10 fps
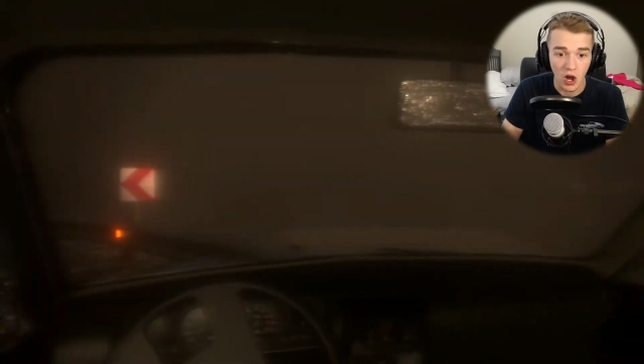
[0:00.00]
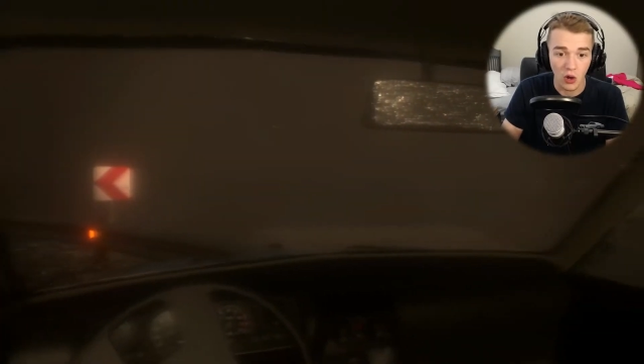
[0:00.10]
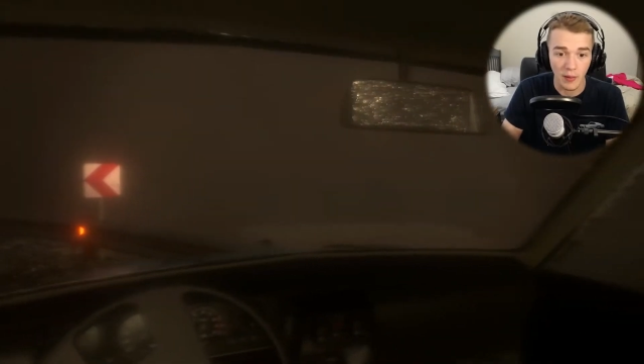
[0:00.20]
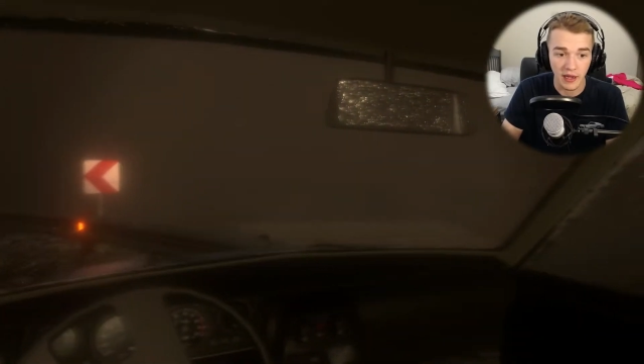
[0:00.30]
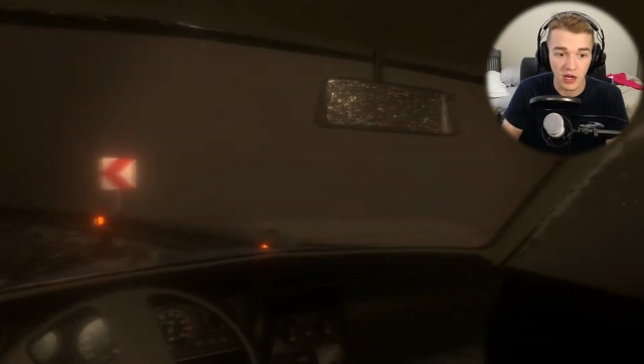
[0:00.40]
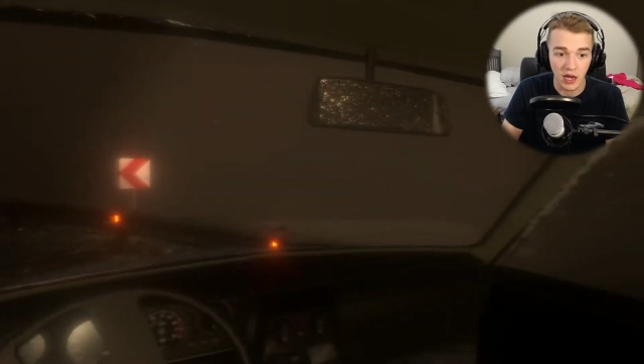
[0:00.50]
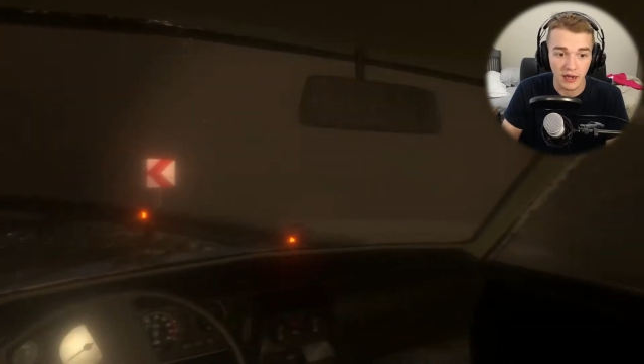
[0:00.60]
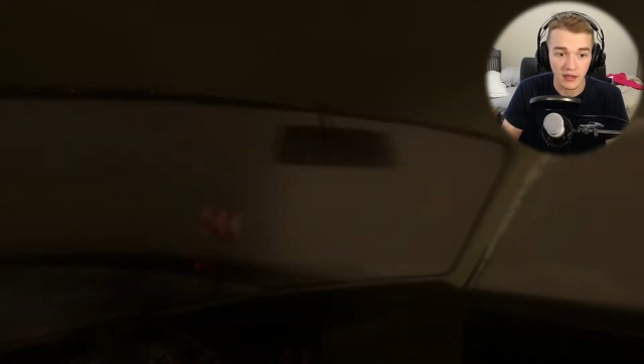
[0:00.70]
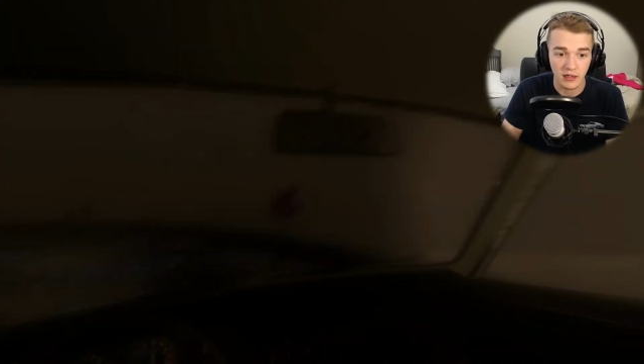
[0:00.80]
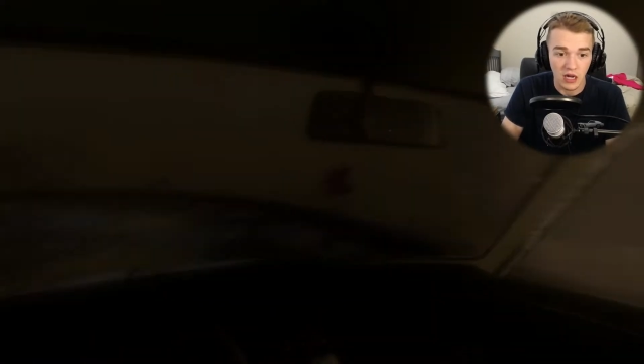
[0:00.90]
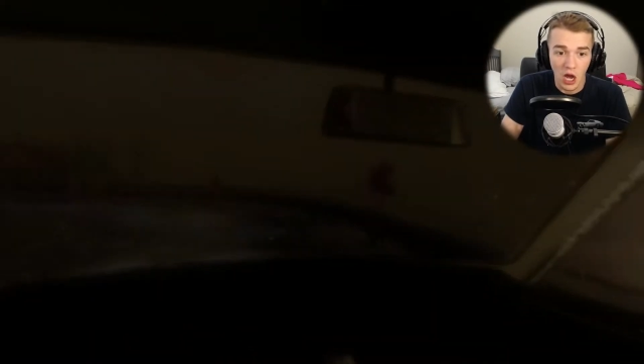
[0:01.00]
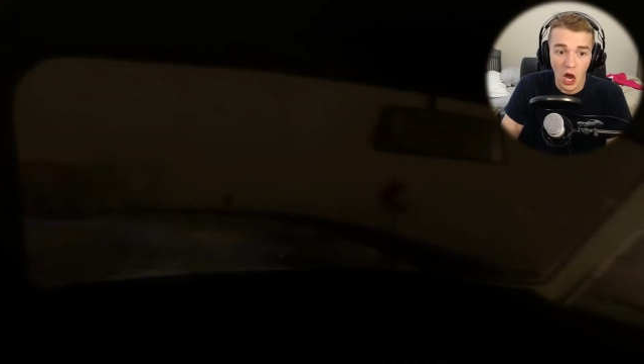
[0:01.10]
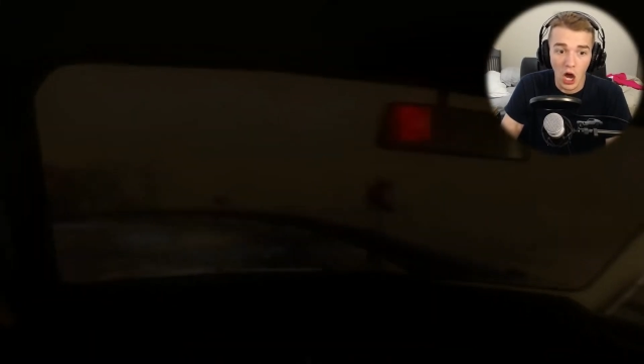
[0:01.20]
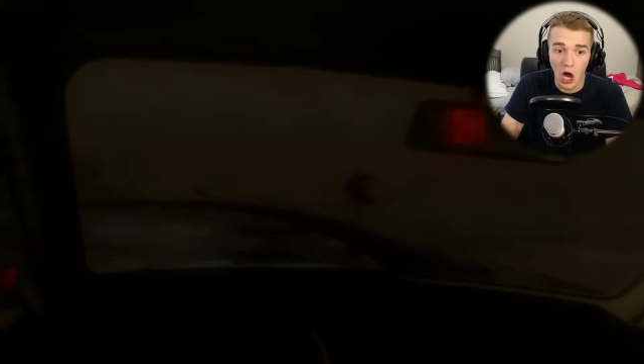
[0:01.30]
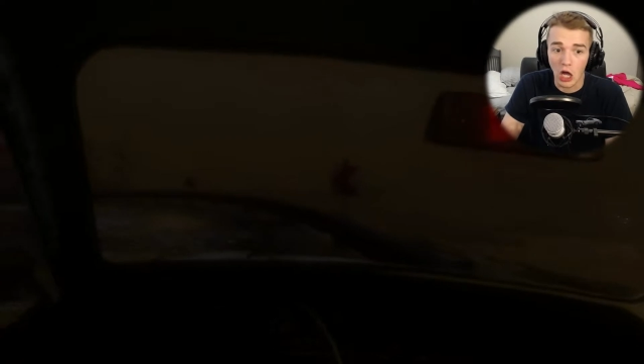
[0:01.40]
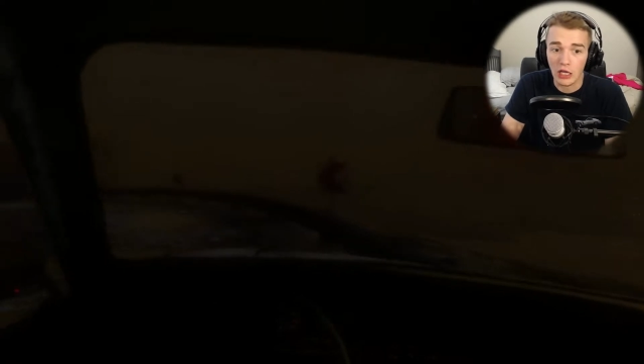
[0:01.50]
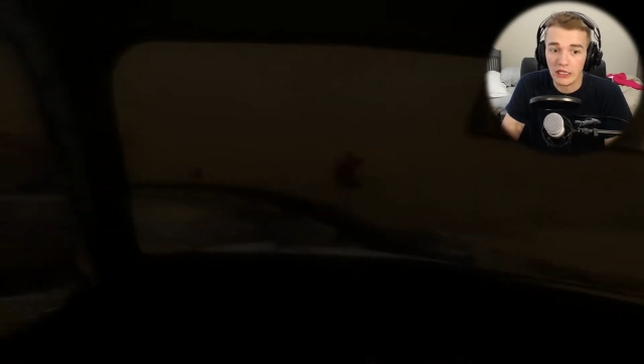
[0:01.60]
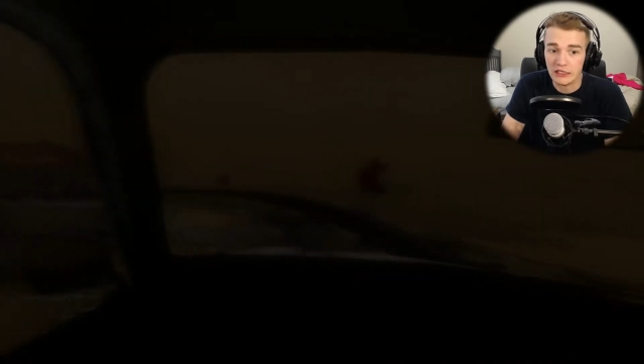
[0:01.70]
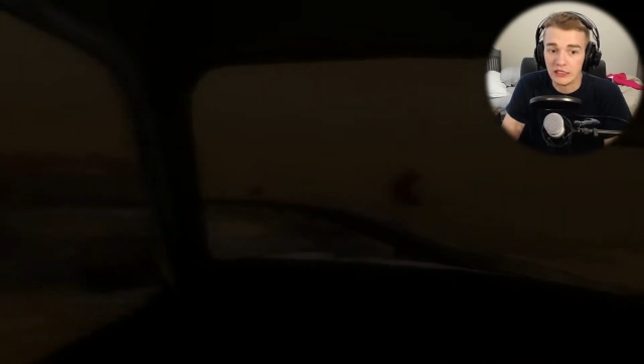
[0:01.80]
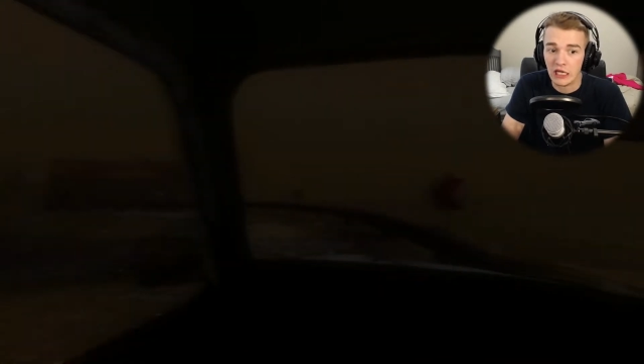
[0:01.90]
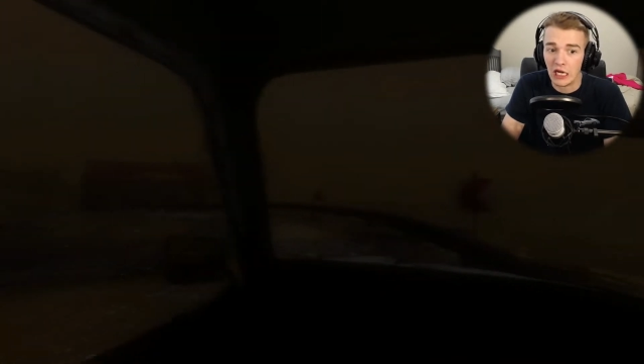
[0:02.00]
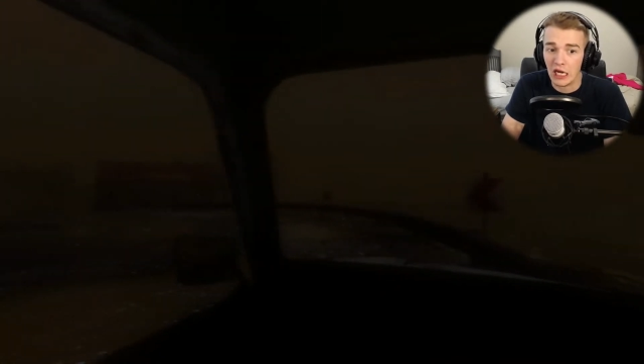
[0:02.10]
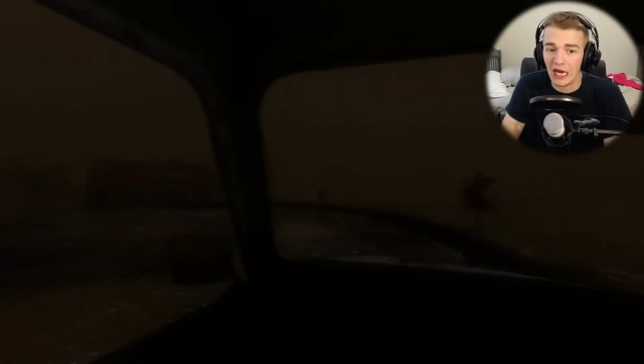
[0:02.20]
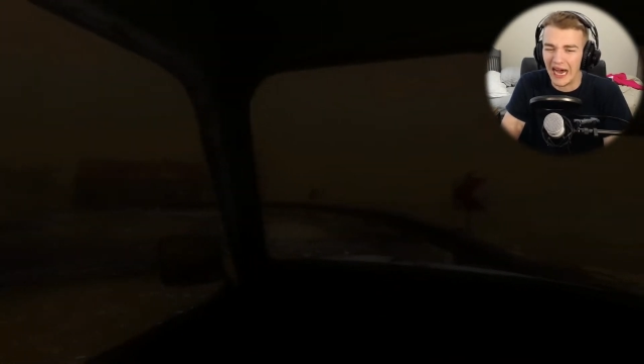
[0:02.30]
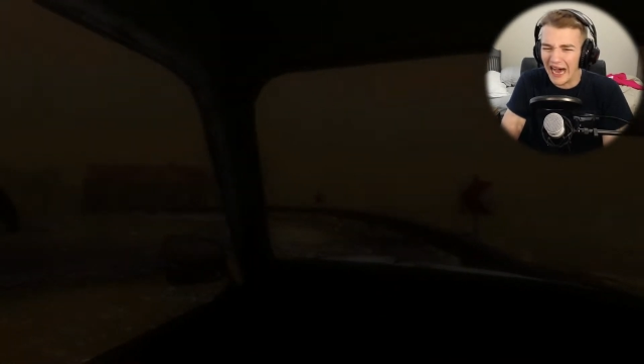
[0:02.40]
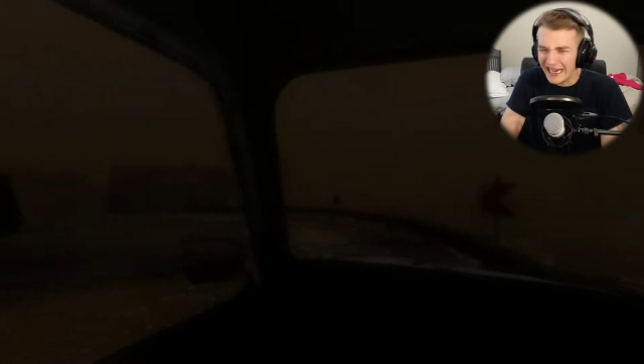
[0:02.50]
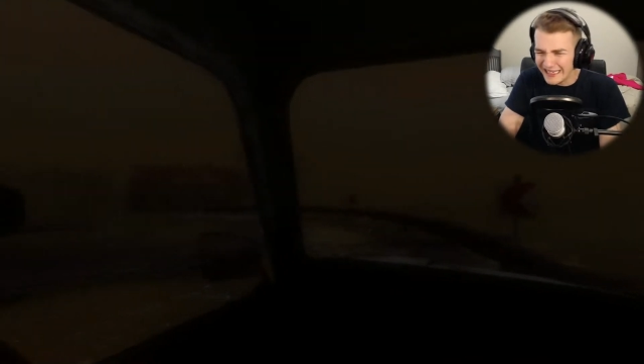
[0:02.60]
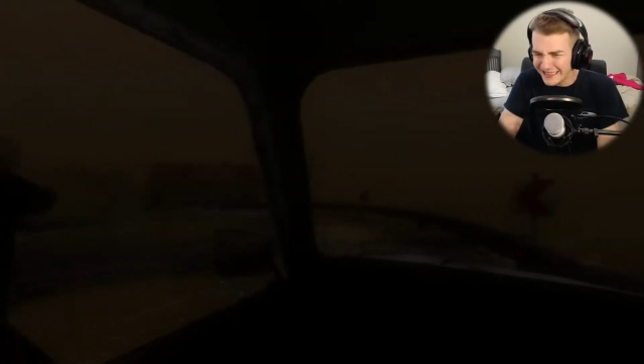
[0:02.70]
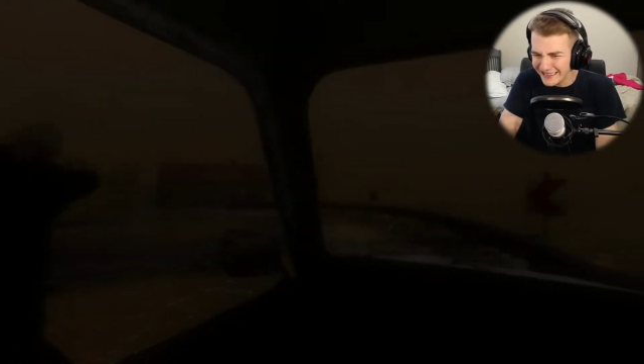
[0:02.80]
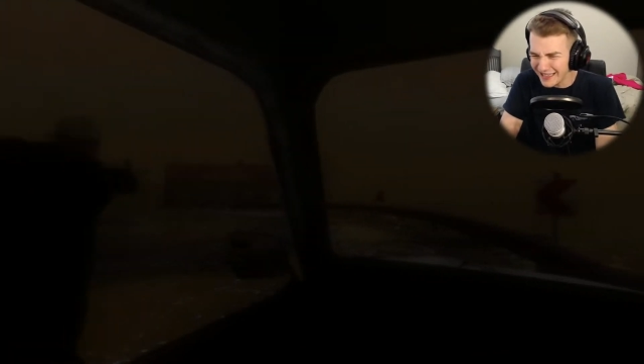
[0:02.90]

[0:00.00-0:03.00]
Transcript: Oh my god. Holy oh,